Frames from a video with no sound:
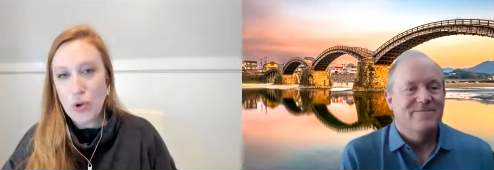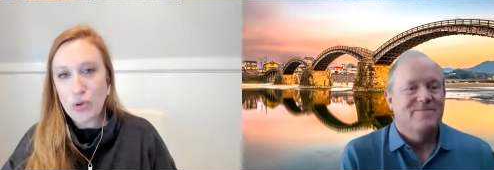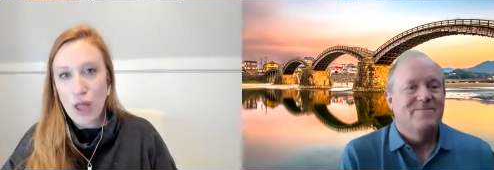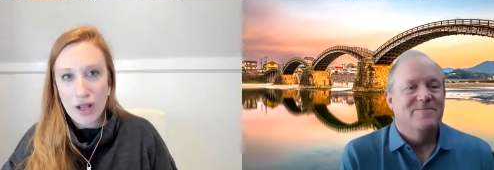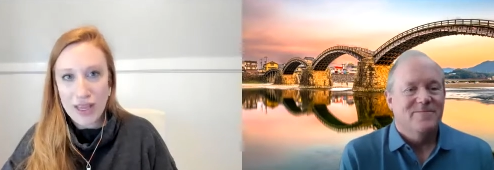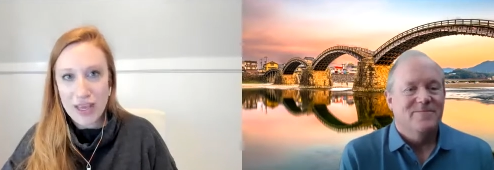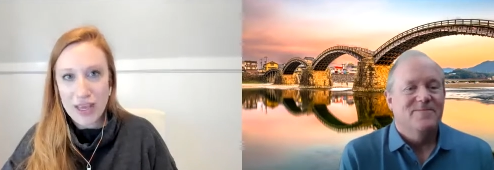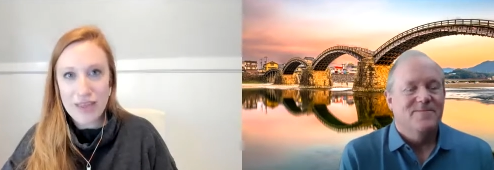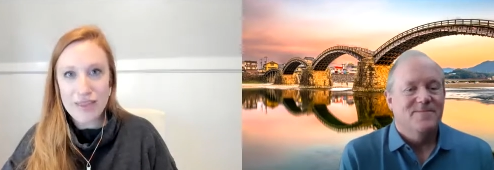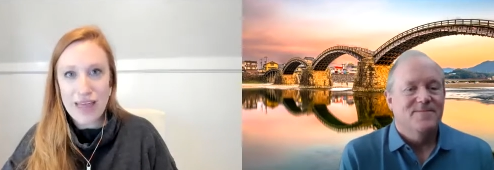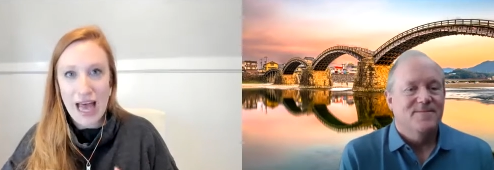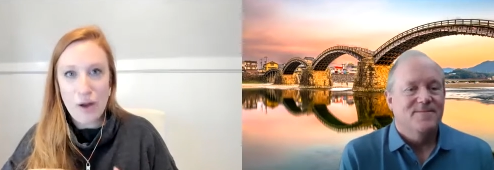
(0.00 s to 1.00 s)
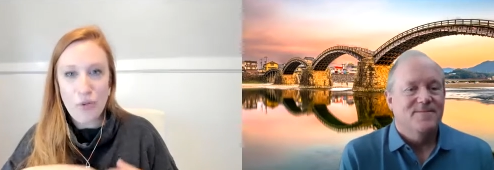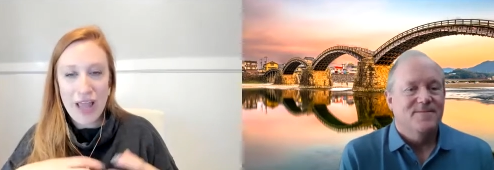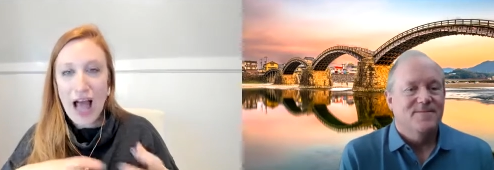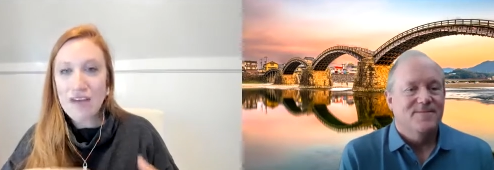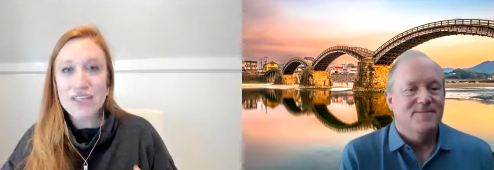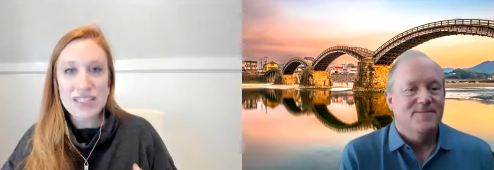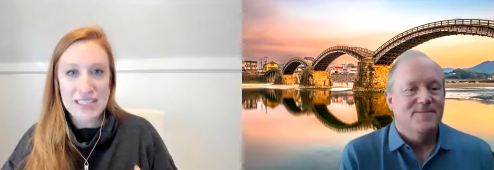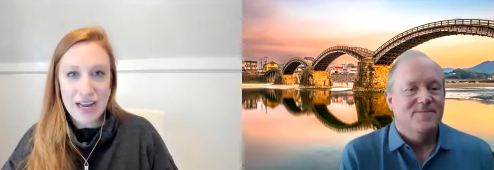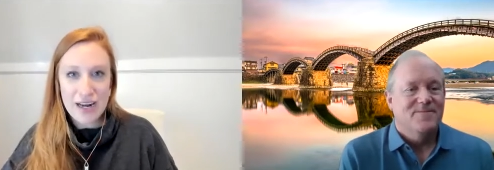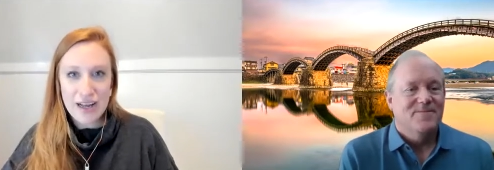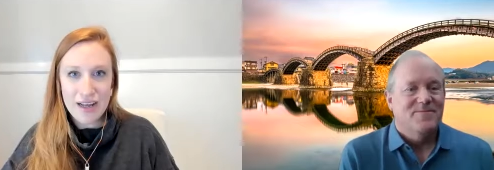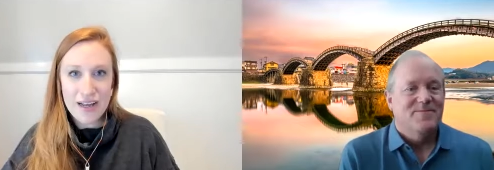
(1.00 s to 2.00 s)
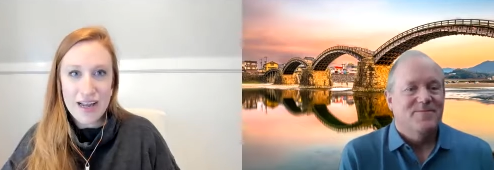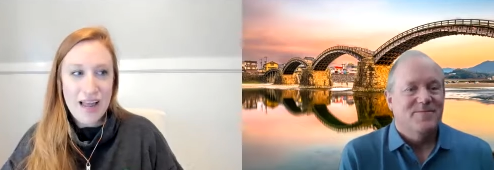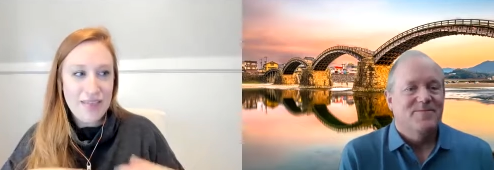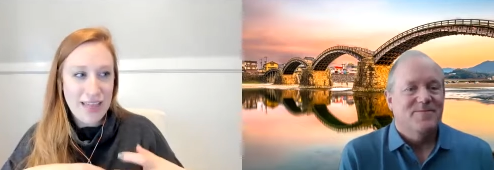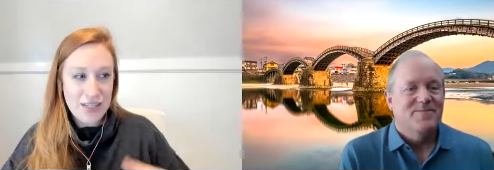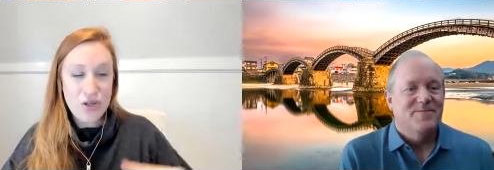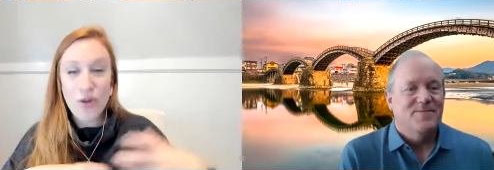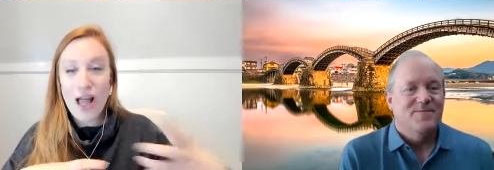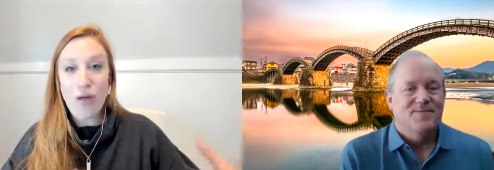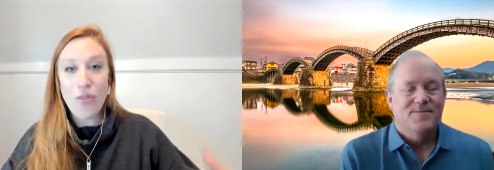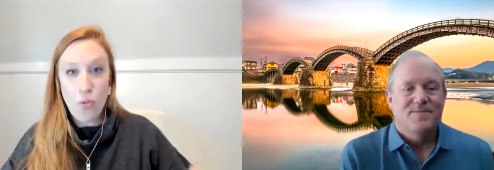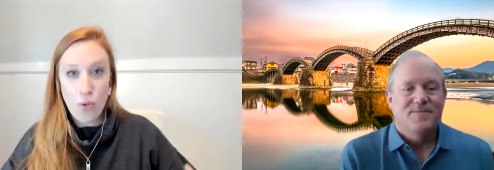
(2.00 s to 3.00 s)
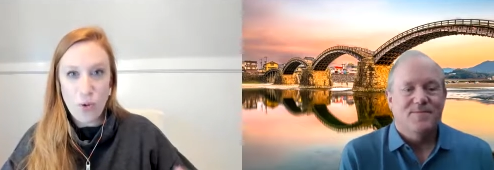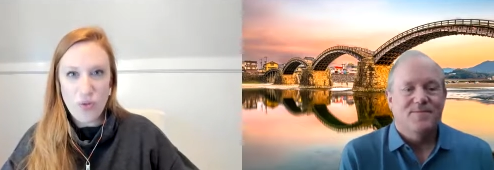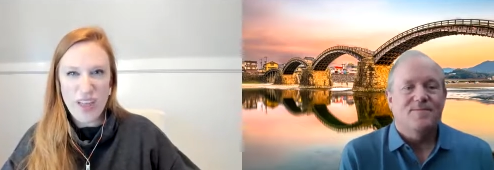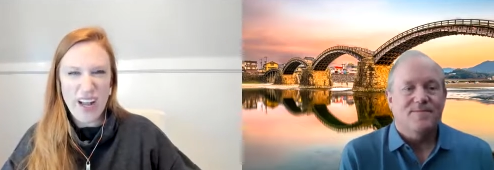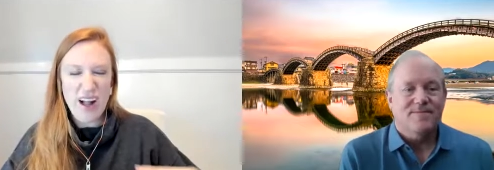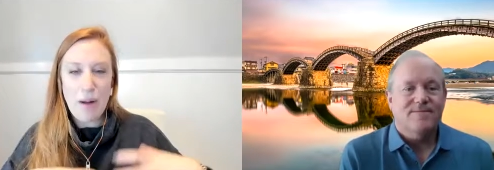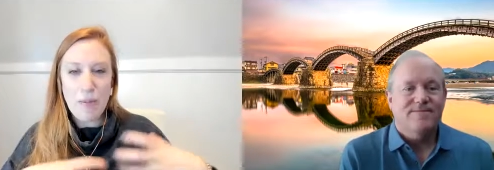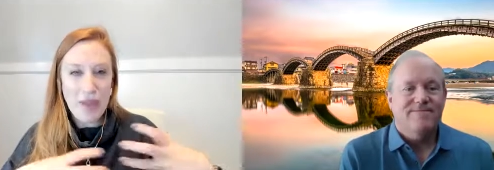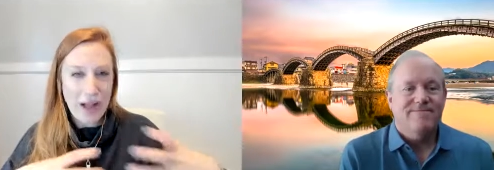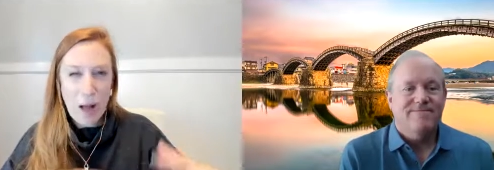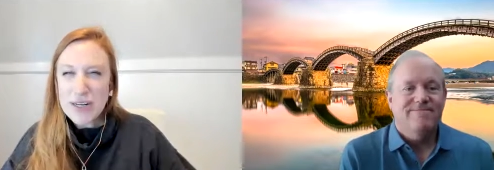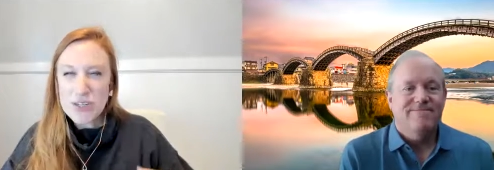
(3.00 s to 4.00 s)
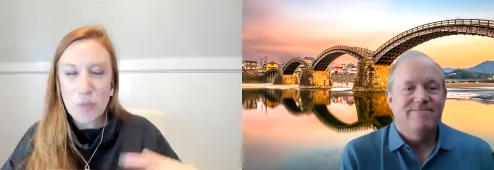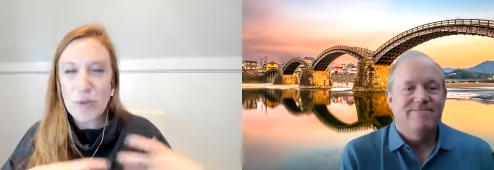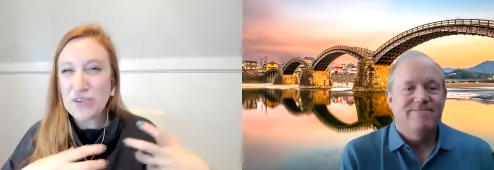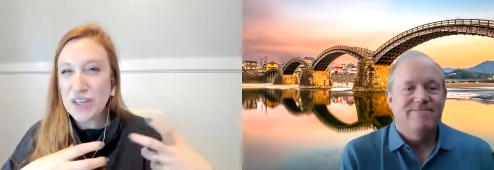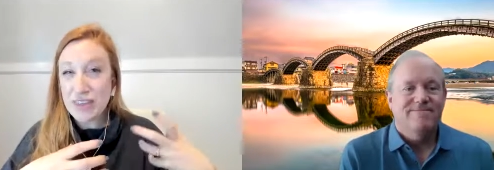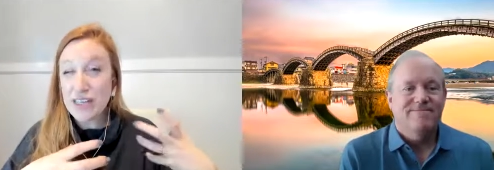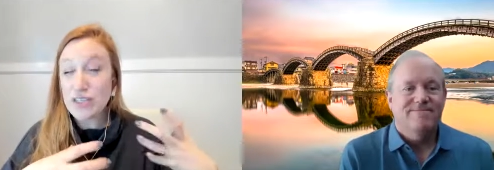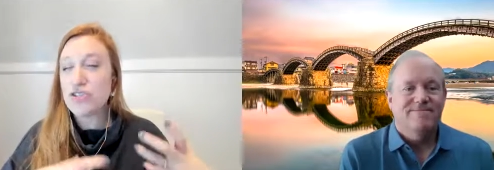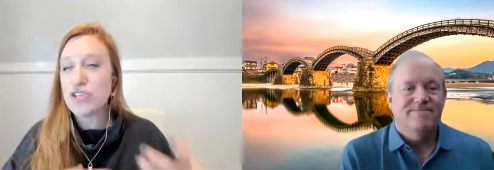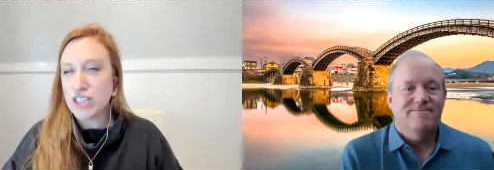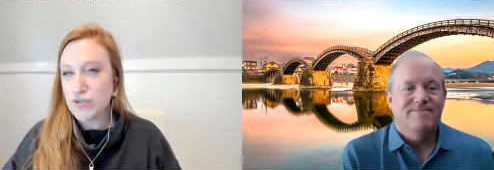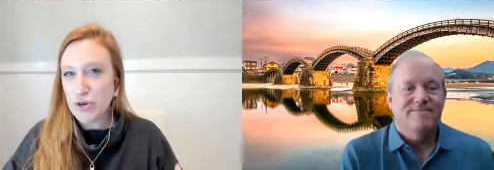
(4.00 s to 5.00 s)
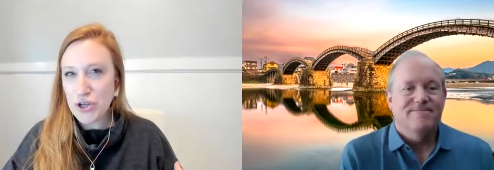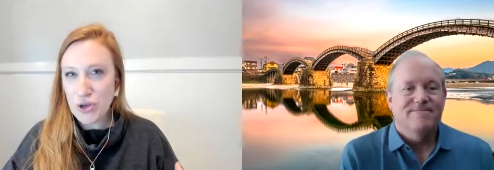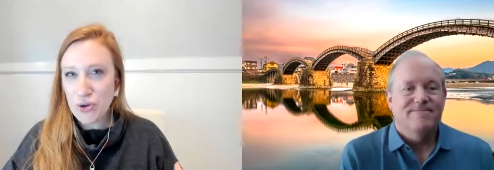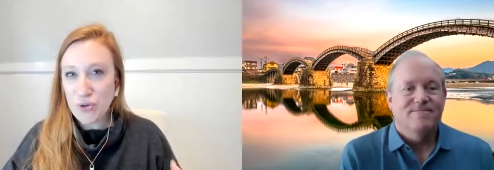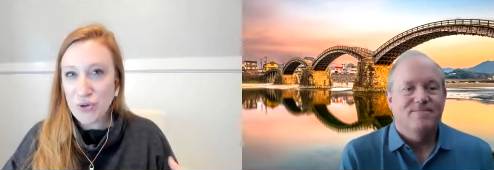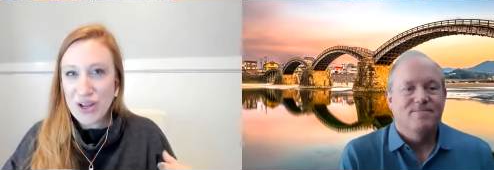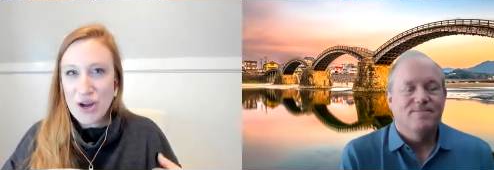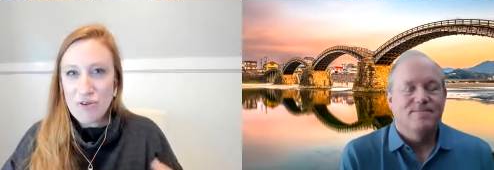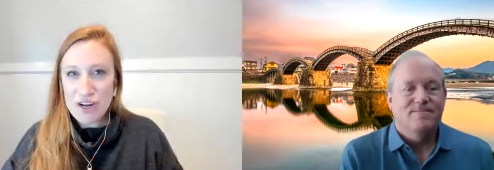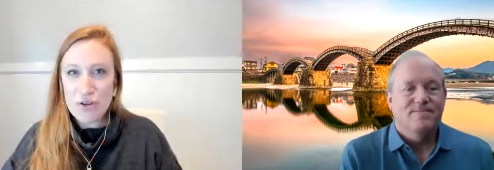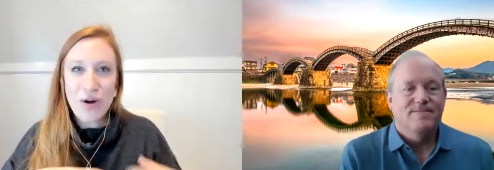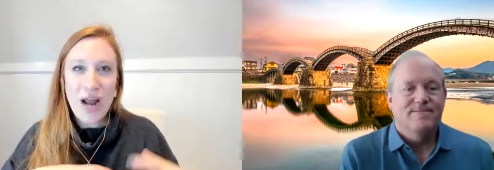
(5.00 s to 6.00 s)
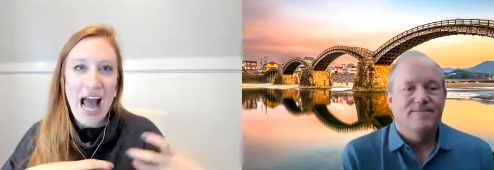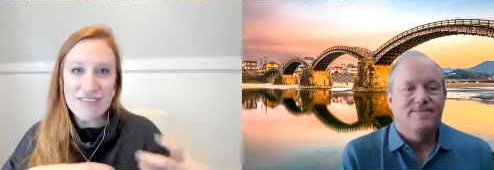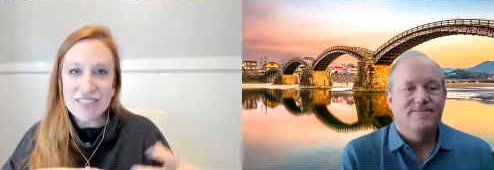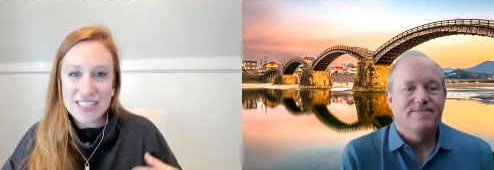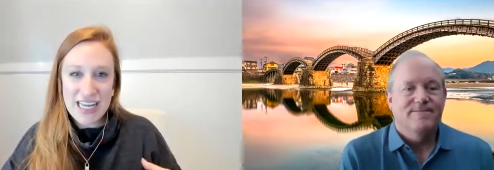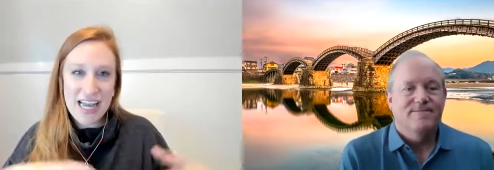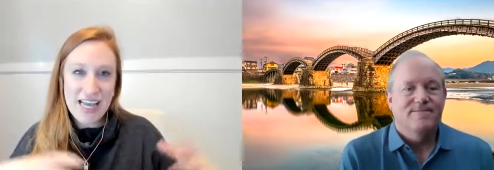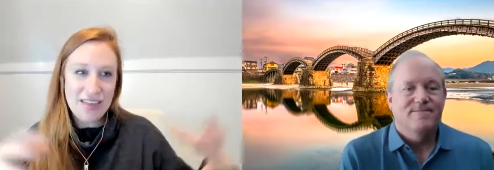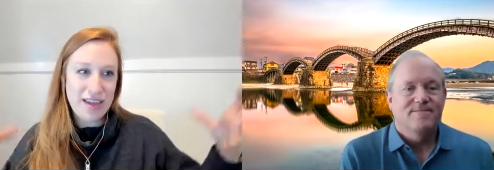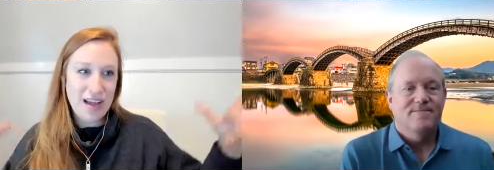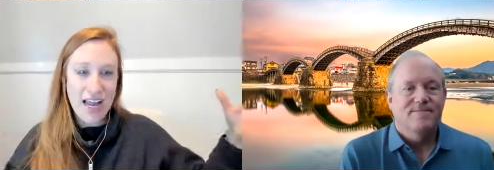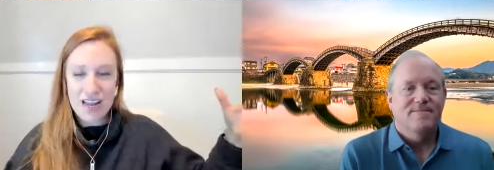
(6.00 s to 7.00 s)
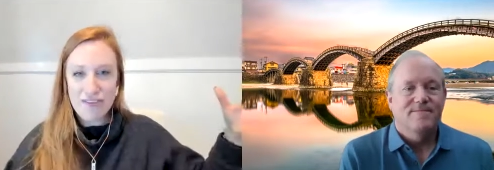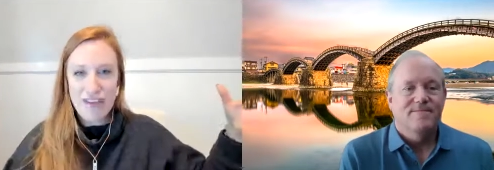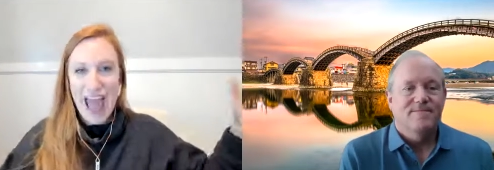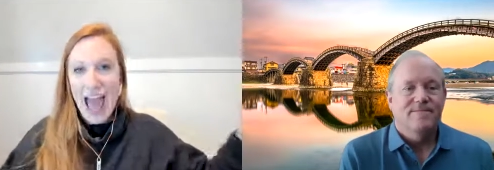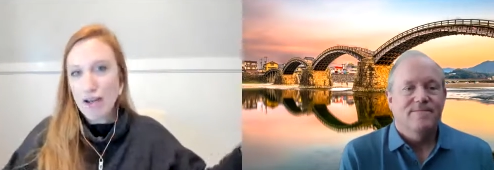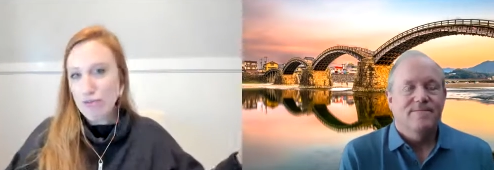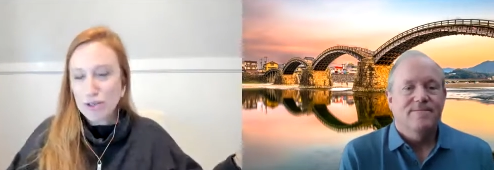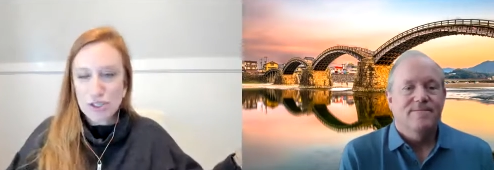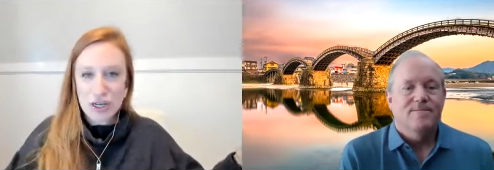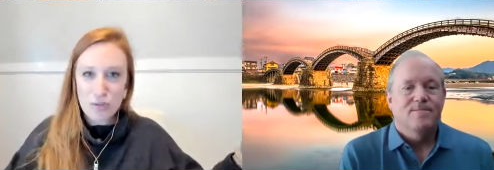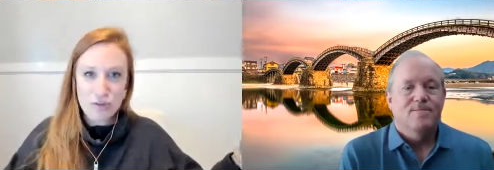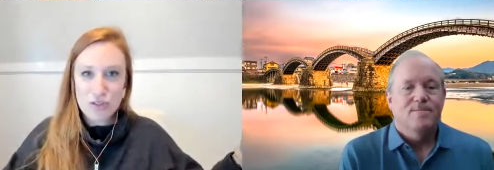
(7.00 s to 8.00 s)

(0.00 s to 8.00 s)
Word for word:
Speaker 1: lucky that we have the data that is going out in the world that, co- that companies are building things just for you right you don't have to take the kind of average number of